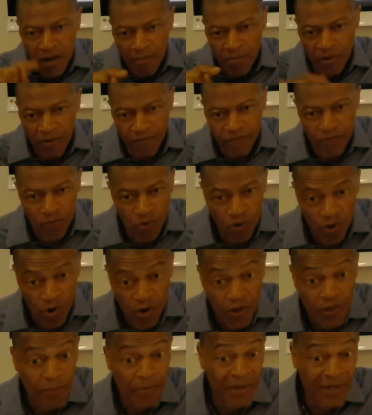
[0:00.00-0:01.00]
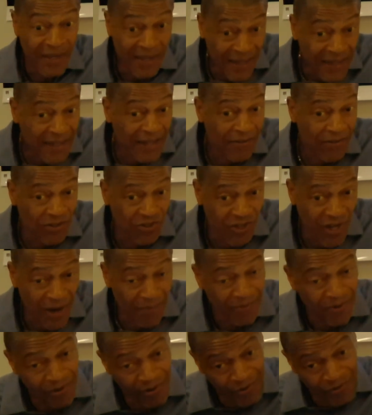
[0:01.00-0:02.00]
But for the beginning of the
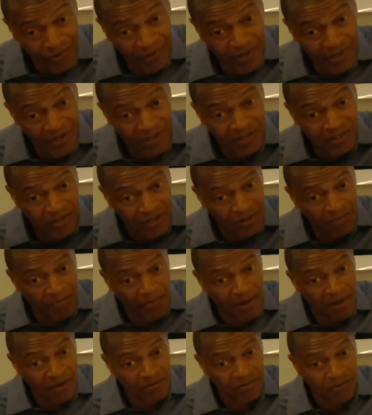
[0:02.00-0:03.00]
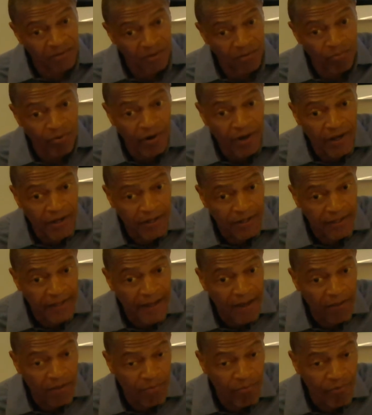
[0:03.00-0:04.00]
chapter, really it's about the brain and
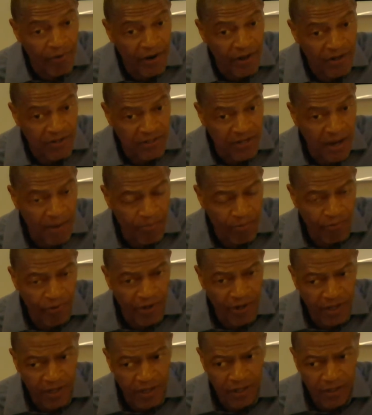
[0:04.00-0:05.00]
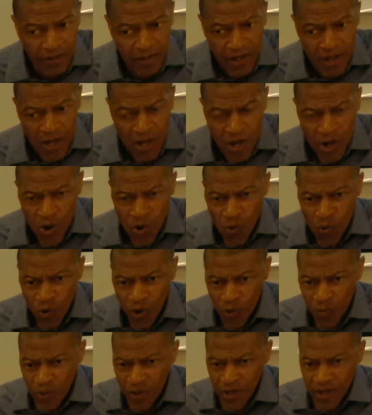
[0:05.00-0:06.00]
how the brain is operating,
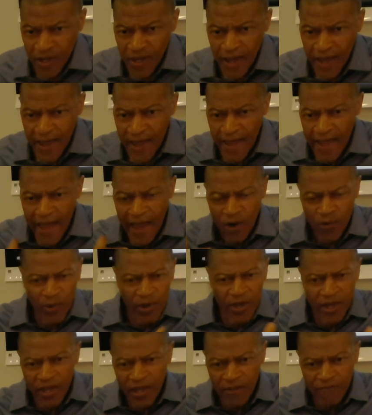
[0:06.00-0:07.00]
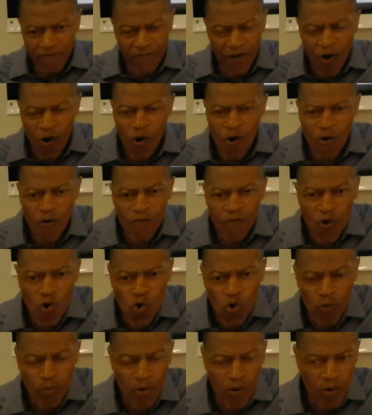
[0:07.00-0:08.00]
and how do we involve
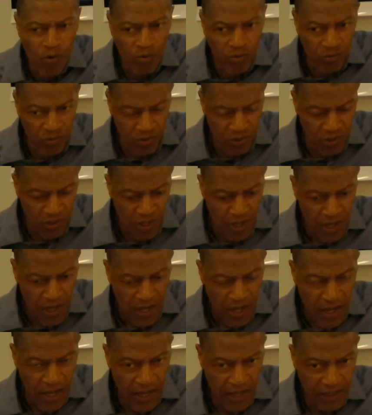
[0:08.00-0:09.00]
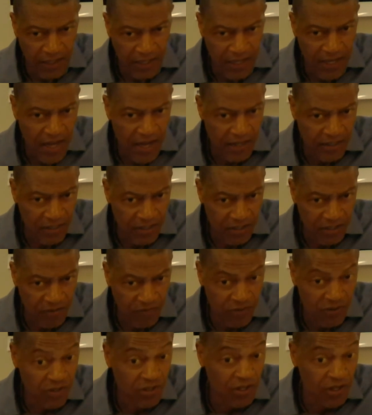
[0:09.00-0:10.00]
hormones in the context
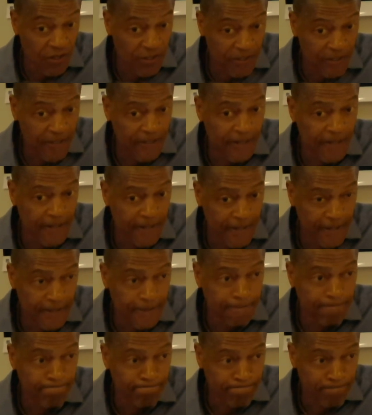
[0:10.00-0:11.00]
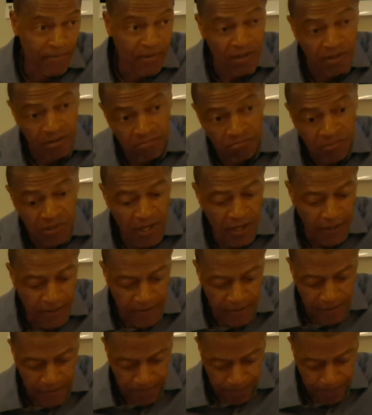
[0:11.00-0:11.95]
of discussing sex.